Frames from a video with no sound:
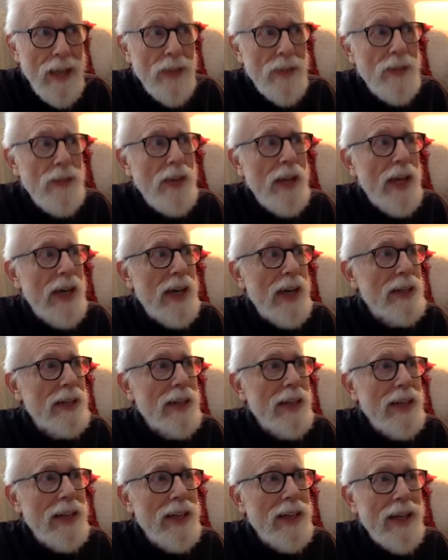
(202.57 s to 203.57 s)
that
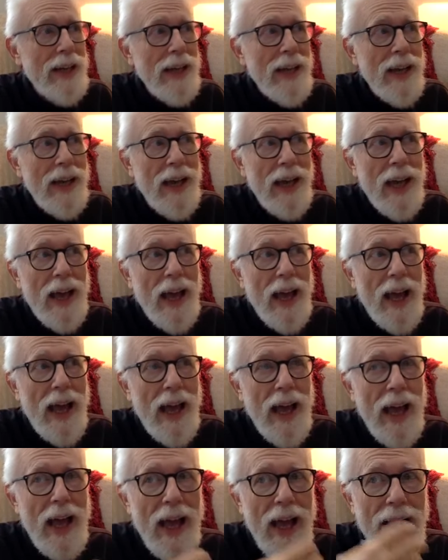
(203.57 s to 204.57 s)

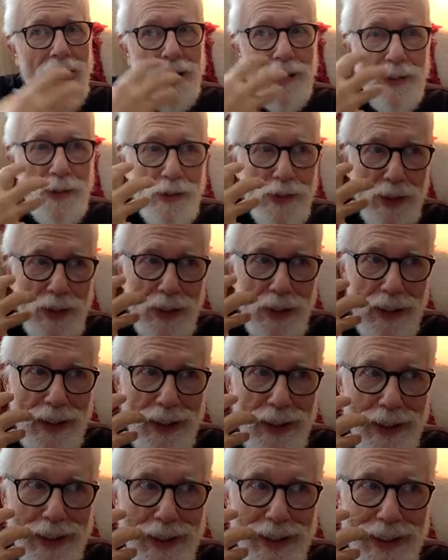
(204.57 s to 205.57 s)
as
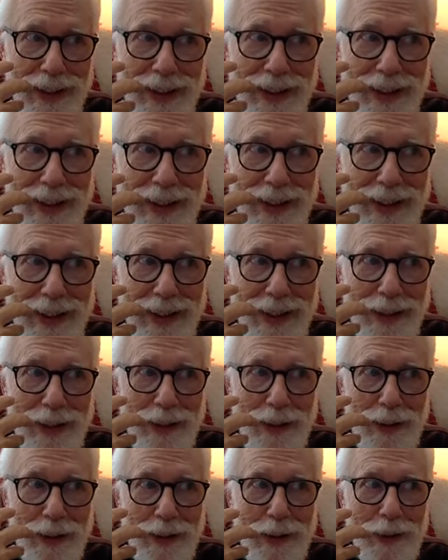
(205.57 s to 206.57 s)

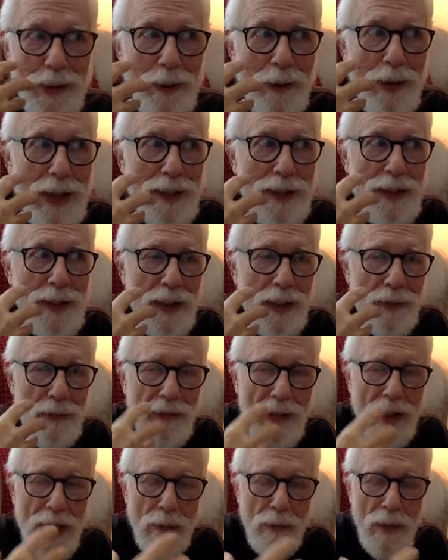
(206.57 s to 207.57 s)
you
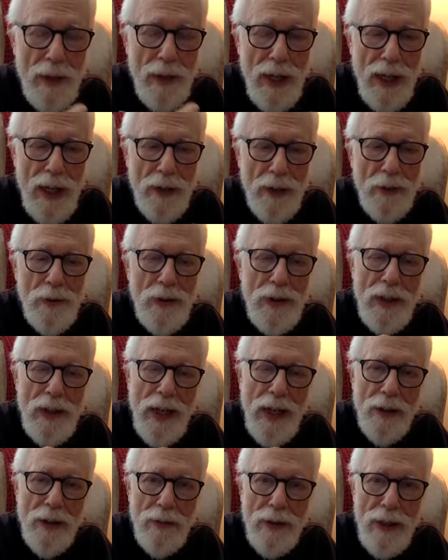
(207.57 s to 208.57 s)
identify with higher and
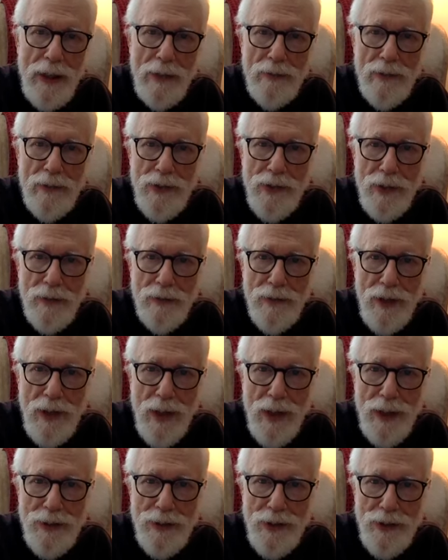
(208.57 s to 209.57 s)
higher levels of
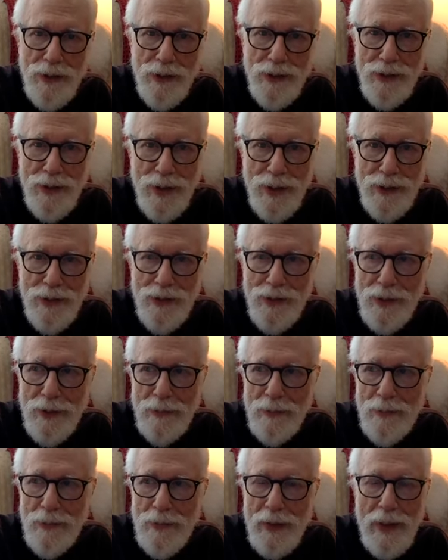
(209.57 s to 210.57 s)
consciousness,
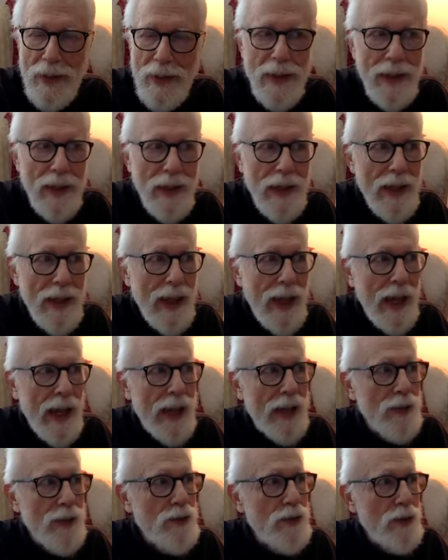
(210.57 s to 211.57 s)

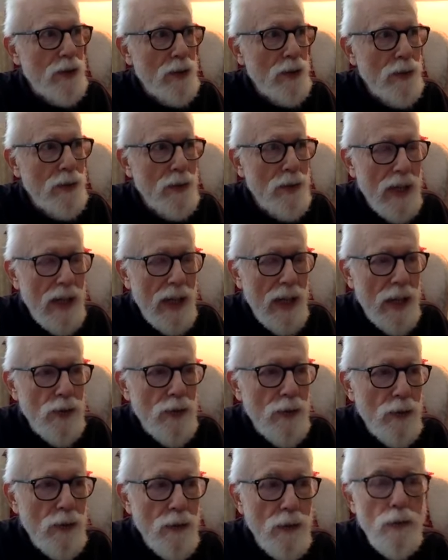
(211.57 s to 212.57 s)
as
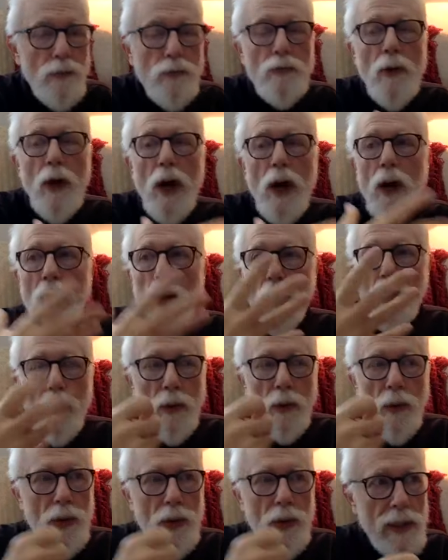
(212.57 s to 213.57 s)
you grow
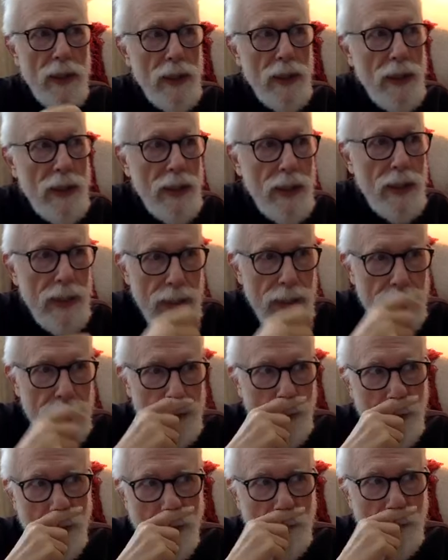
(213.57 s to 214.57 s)

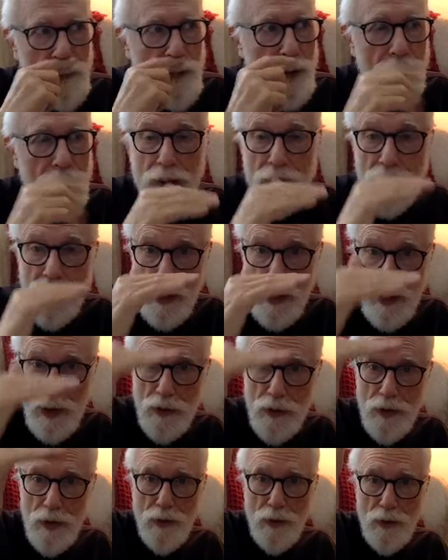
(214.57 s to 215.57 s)
into the various
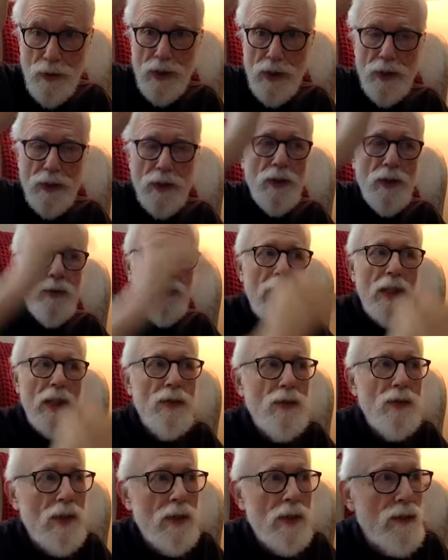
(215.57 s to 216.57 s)
initiatory
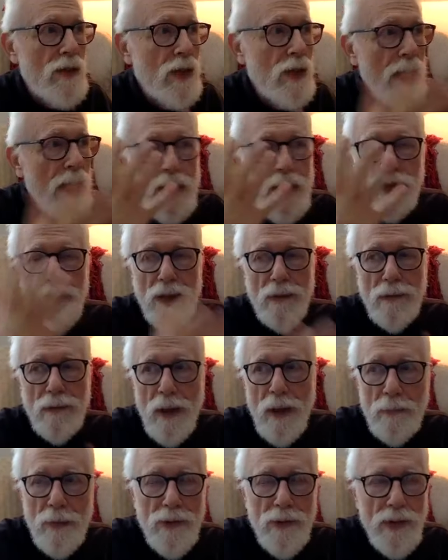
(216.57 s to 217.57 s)
degrees, as say
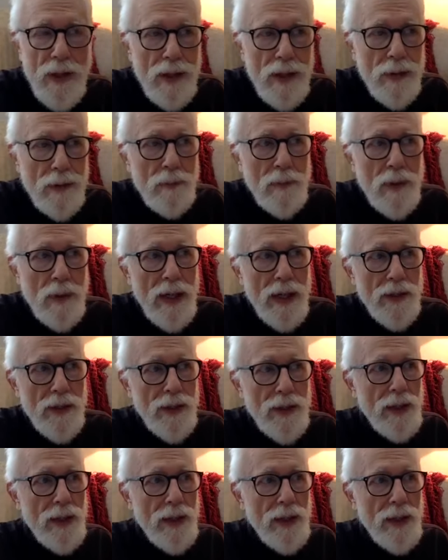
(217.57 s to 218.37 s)
represented by